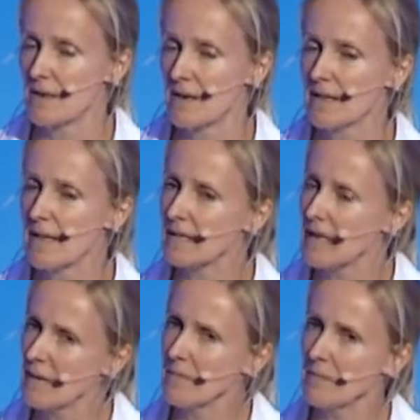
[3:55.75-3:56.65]
And that
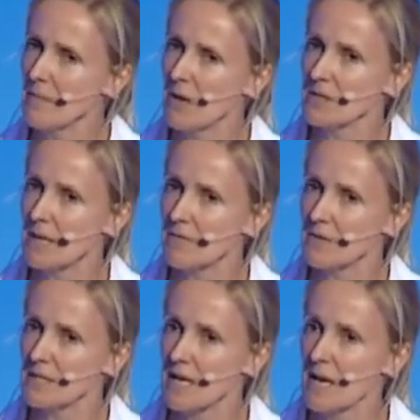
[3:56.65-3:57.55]
climbing Mount
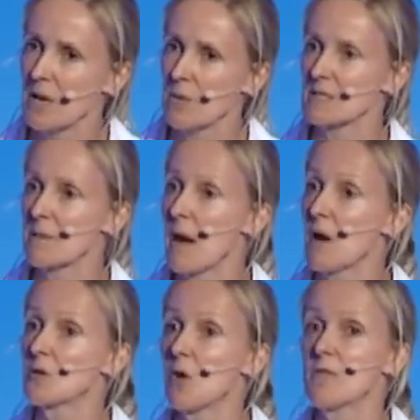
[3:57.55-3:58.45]
Everest was
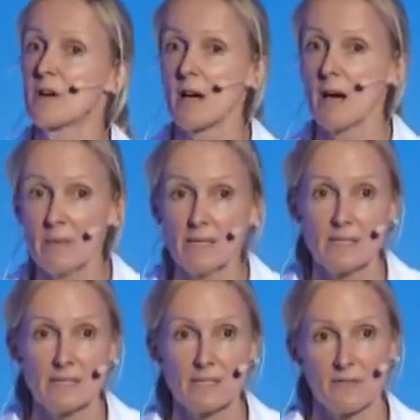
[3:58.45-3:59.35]
about overcoming
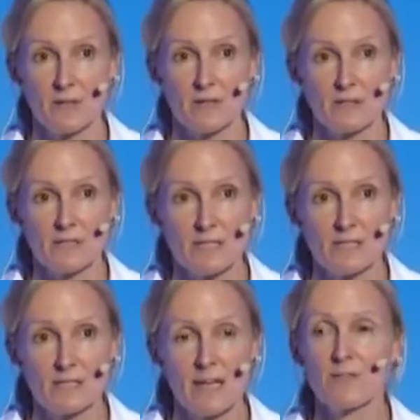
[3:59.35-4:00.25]
these
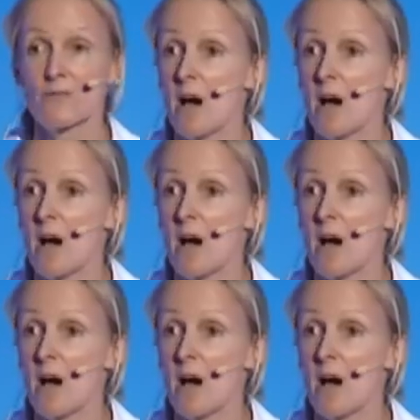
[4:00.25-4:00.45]
difficulties and